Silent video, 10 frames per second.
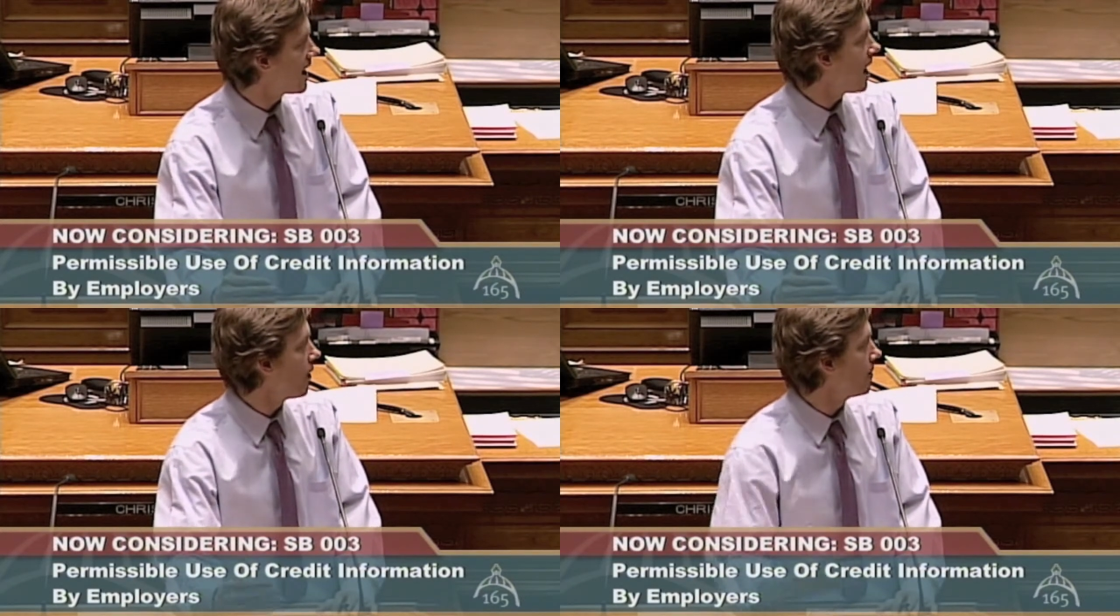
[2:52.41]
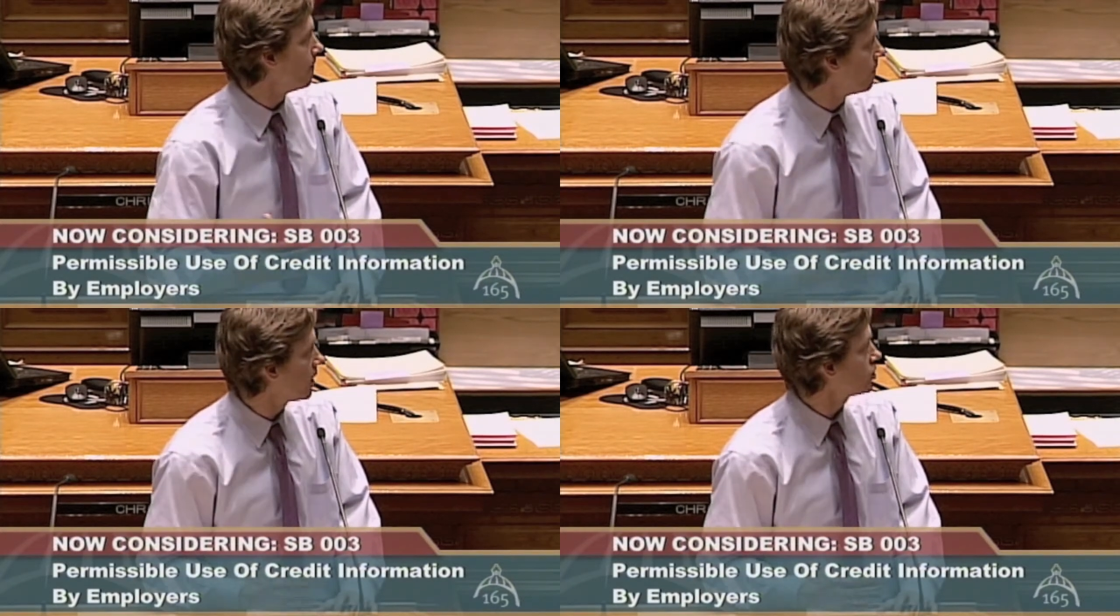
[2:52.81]
now at
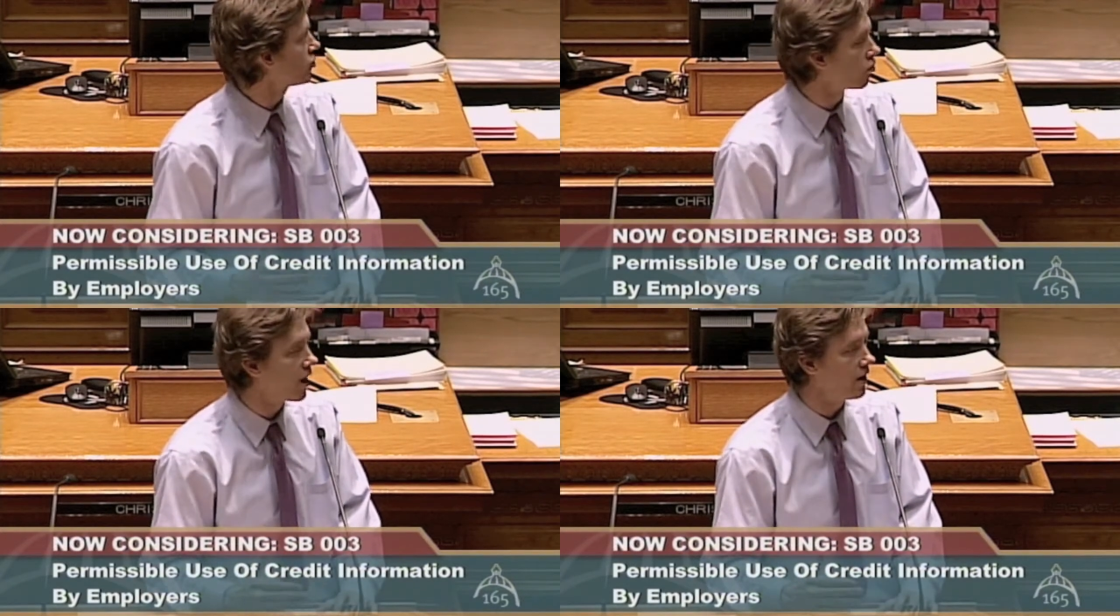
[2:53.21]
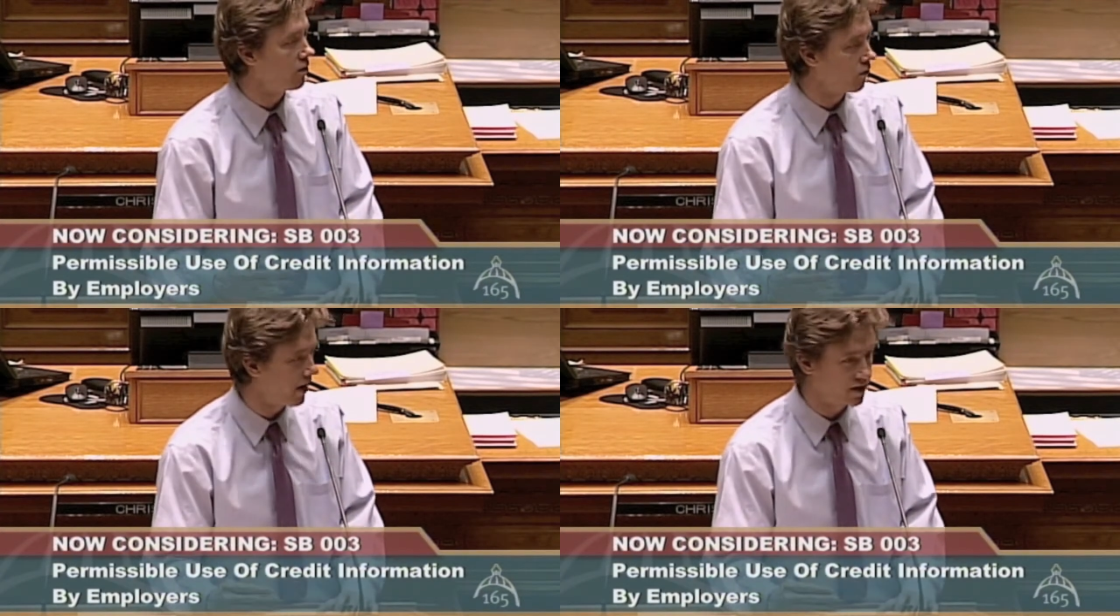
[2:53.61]
much
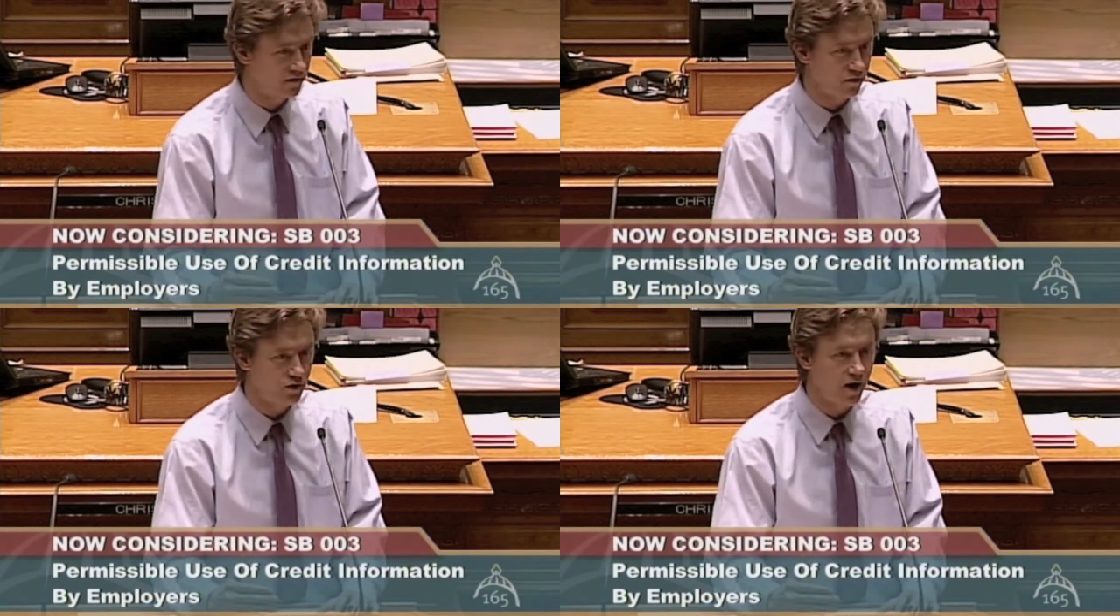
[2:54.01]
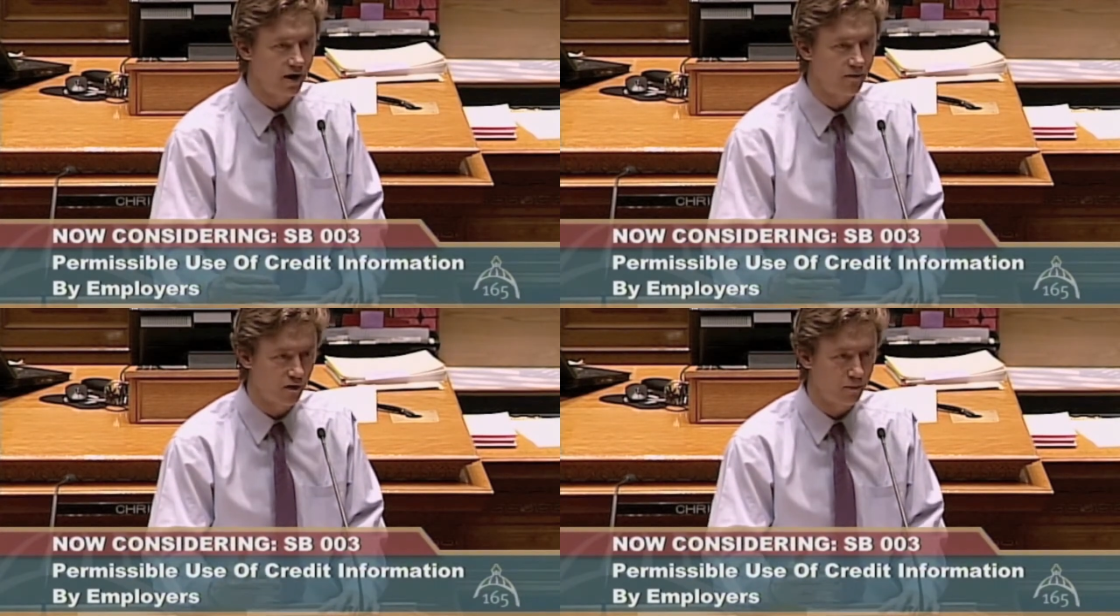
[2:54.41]
greater risk
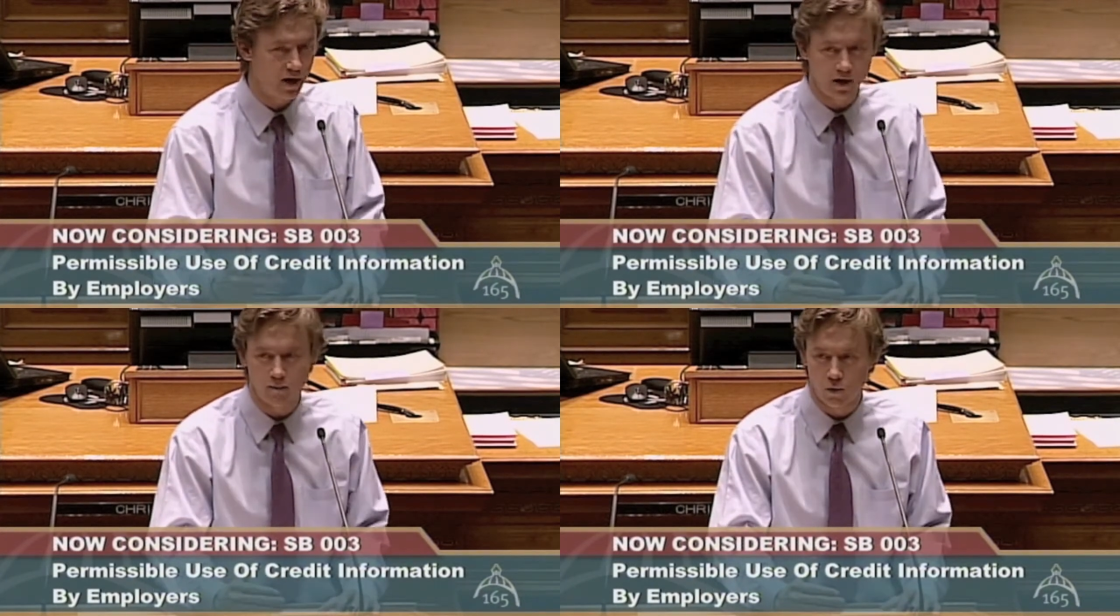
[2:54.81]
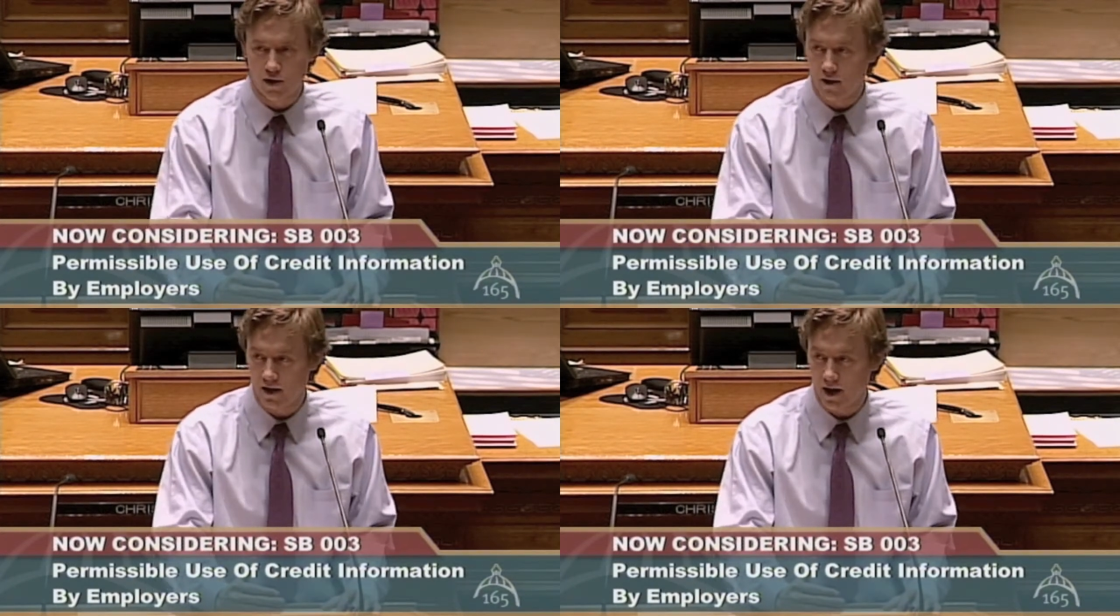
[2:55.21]
for being
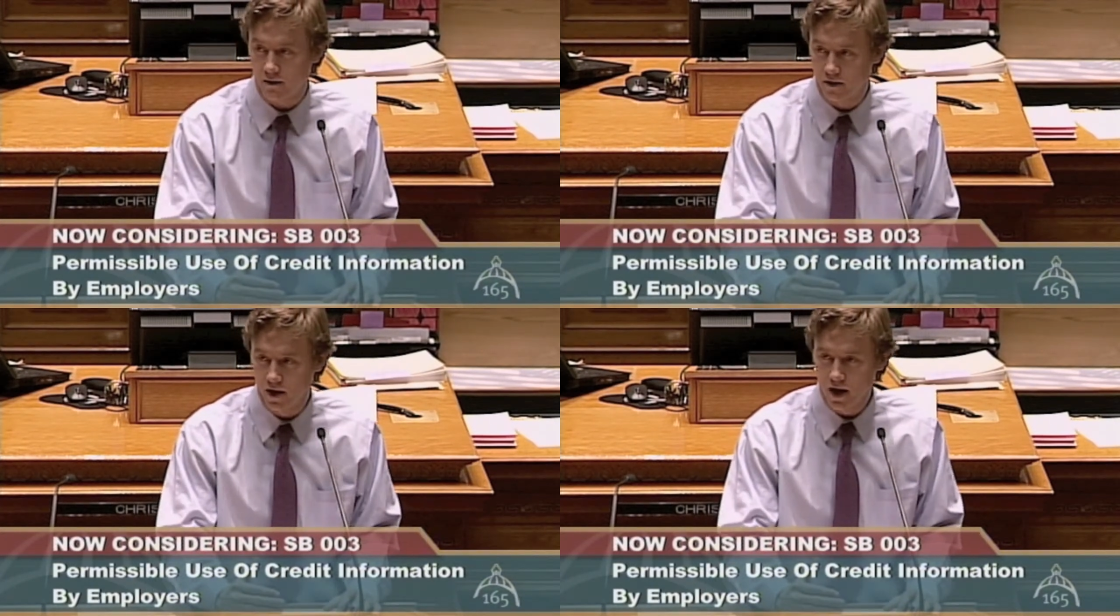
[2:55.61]
unemployed right now,